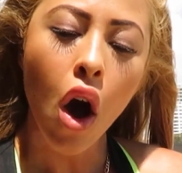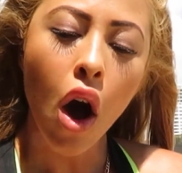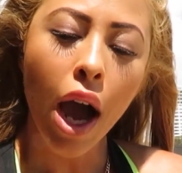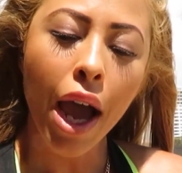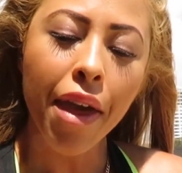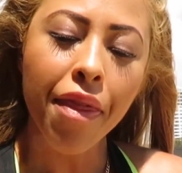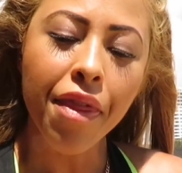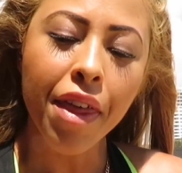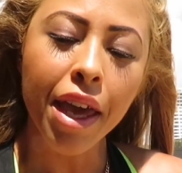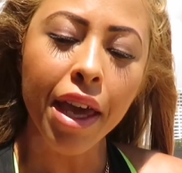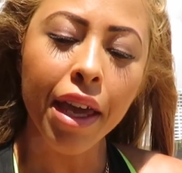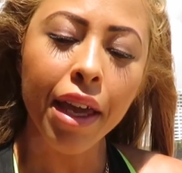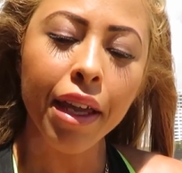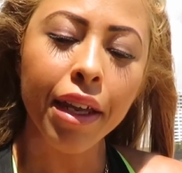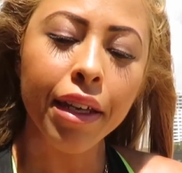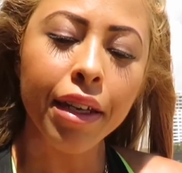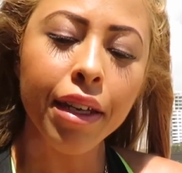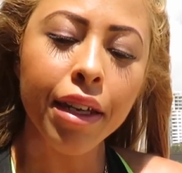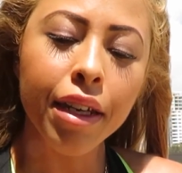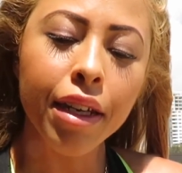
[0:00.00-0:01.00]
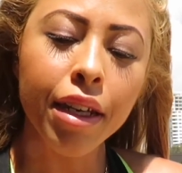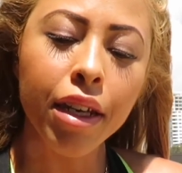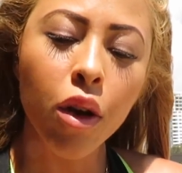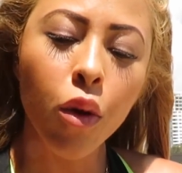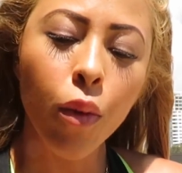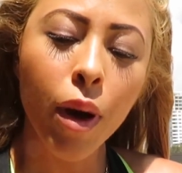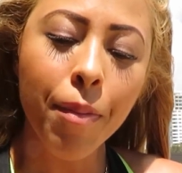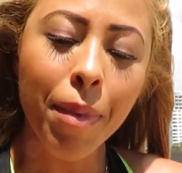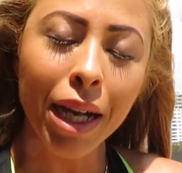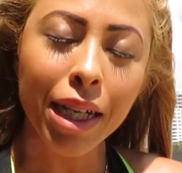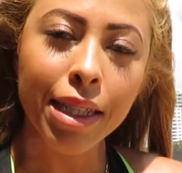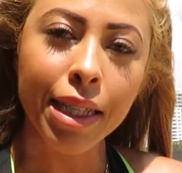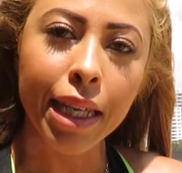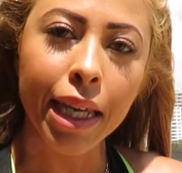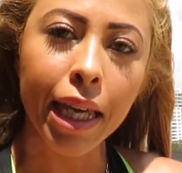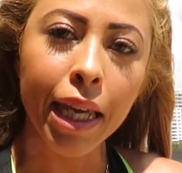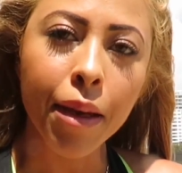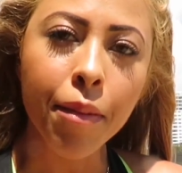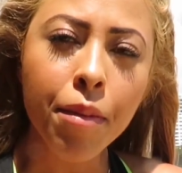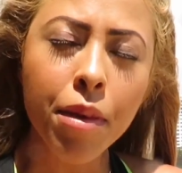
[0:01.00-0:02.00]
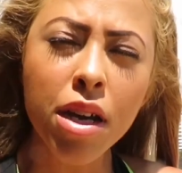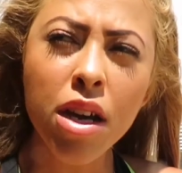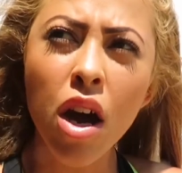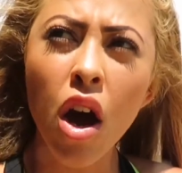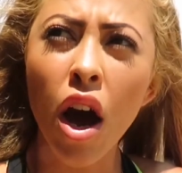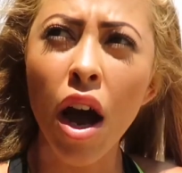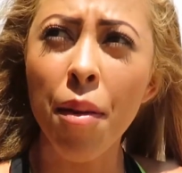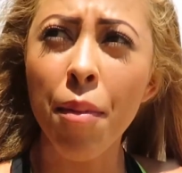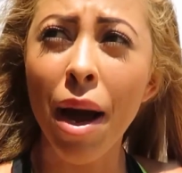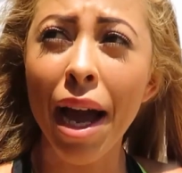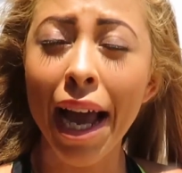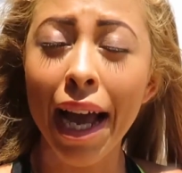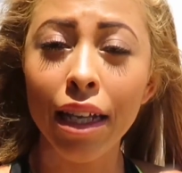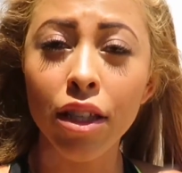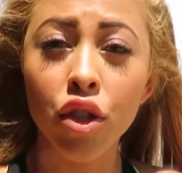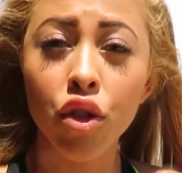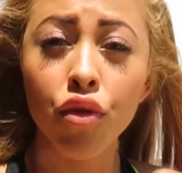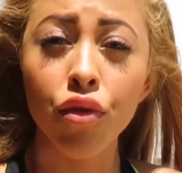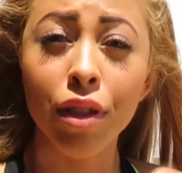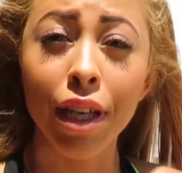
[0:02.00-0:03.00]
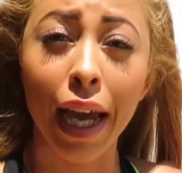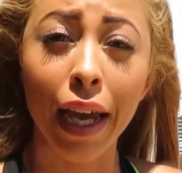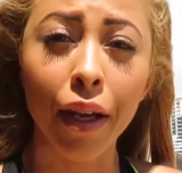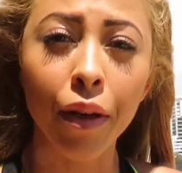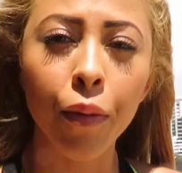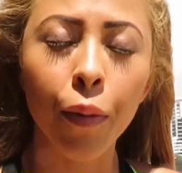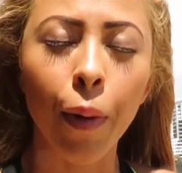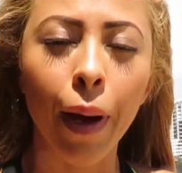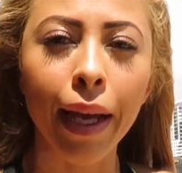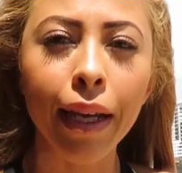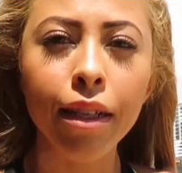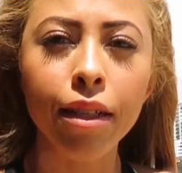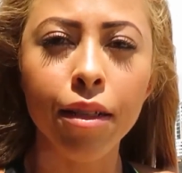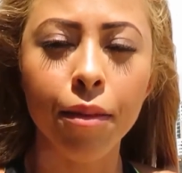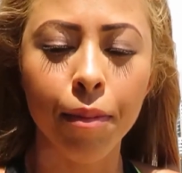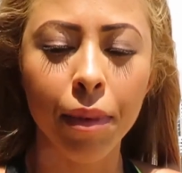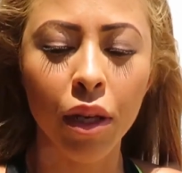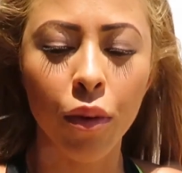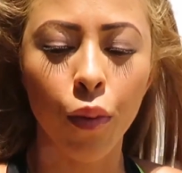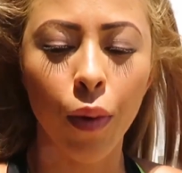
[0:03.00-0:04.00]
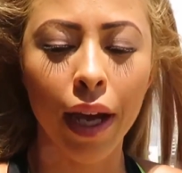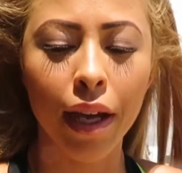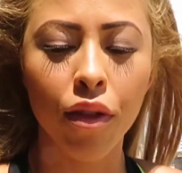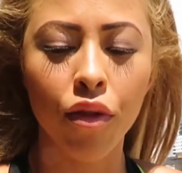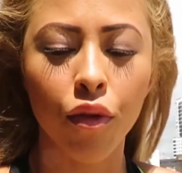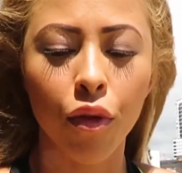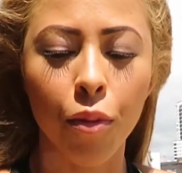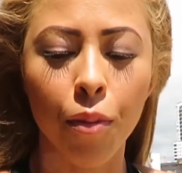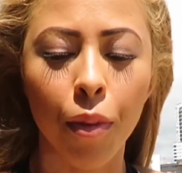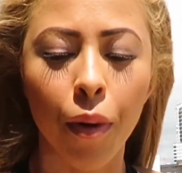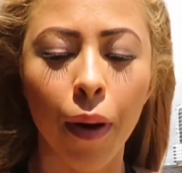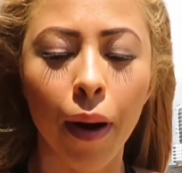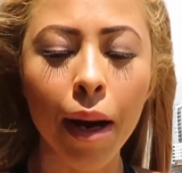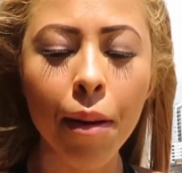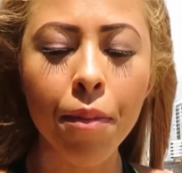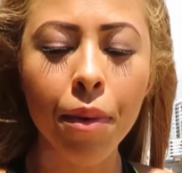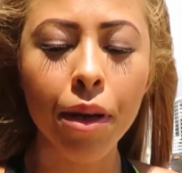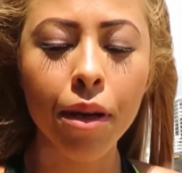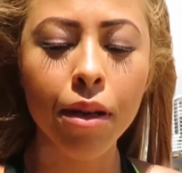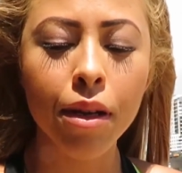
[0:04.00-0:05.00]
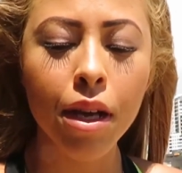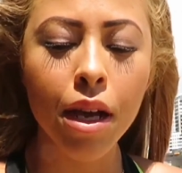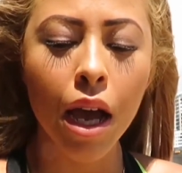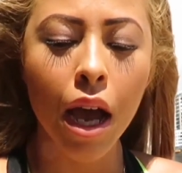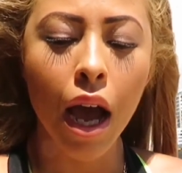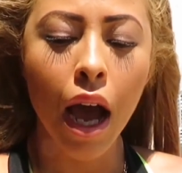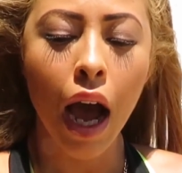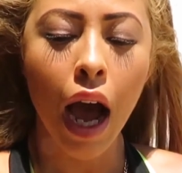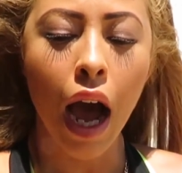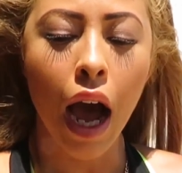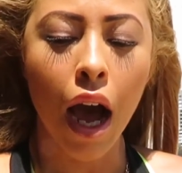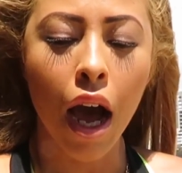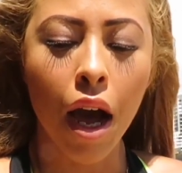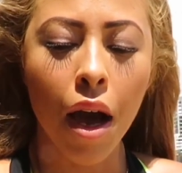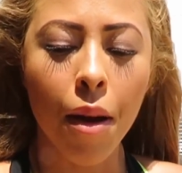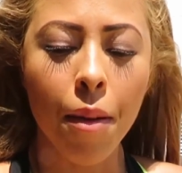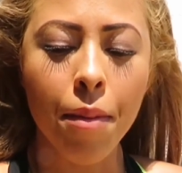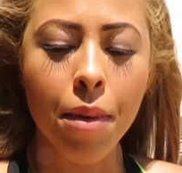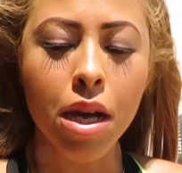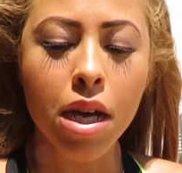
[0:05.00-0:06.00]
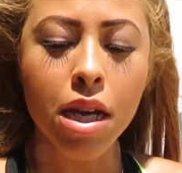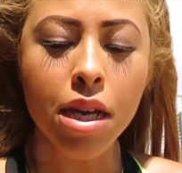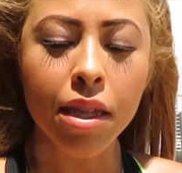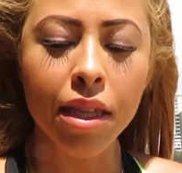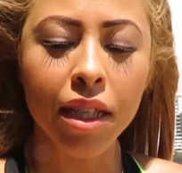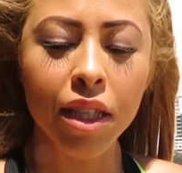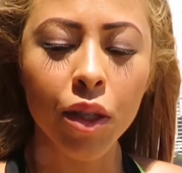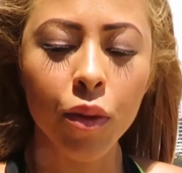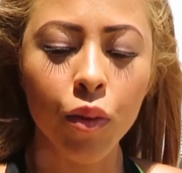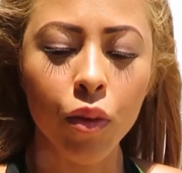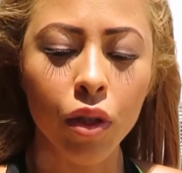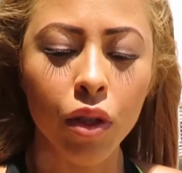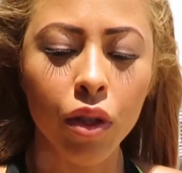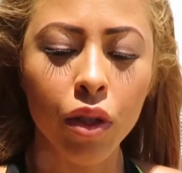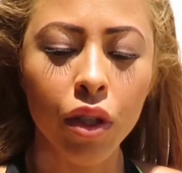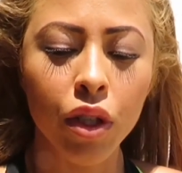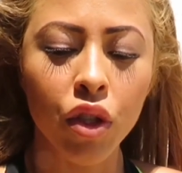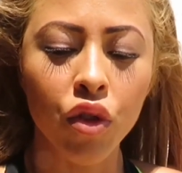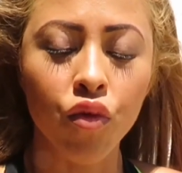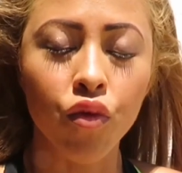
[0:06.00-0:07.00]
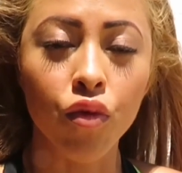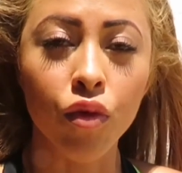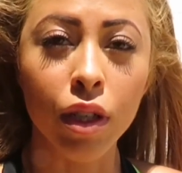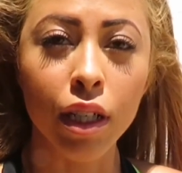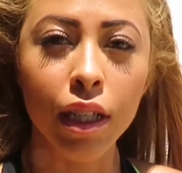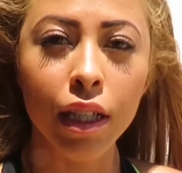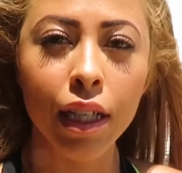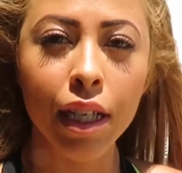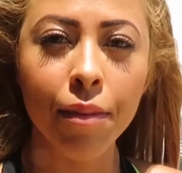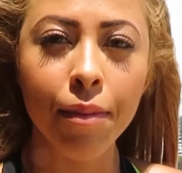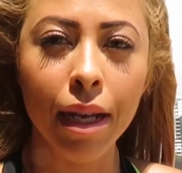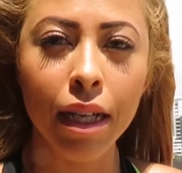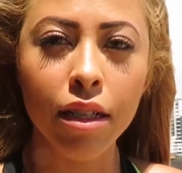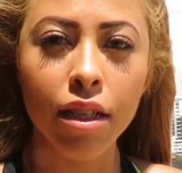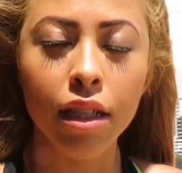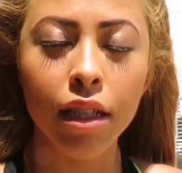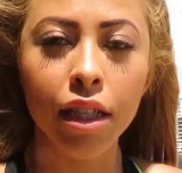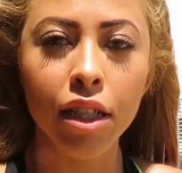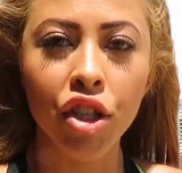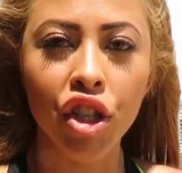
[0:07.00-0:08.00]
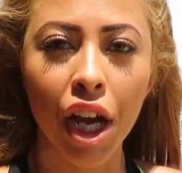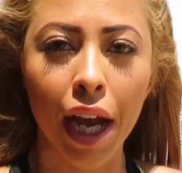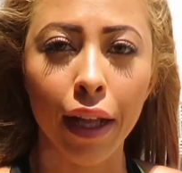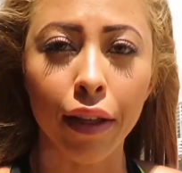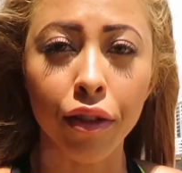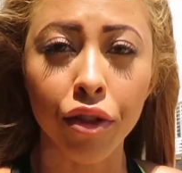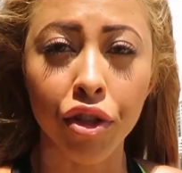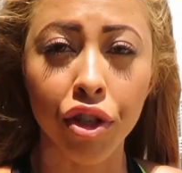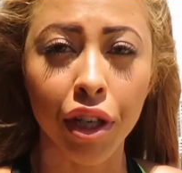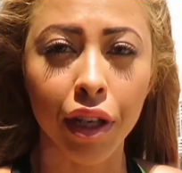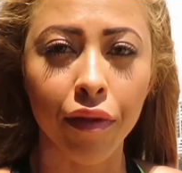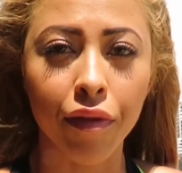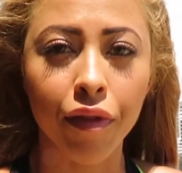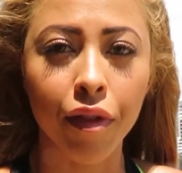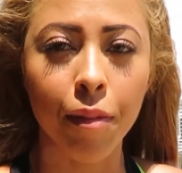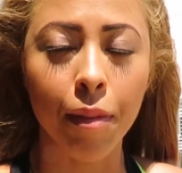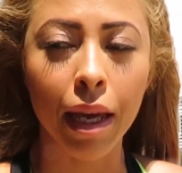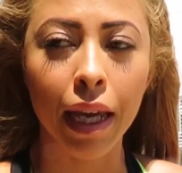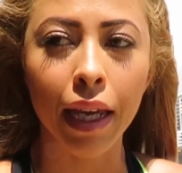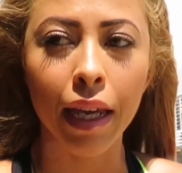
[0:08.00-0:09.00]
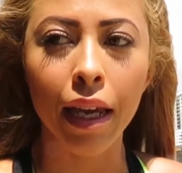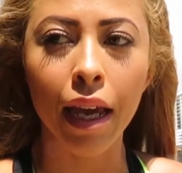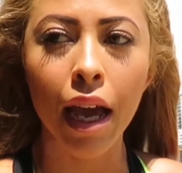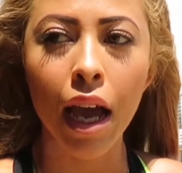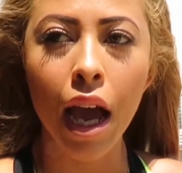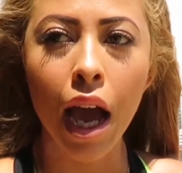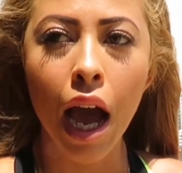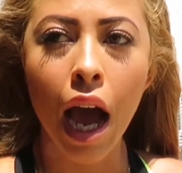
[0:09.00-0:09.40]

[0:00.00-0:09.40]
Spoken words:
I then went back to him. I had to gain weight midway through prep. This was really mentally challenging for me.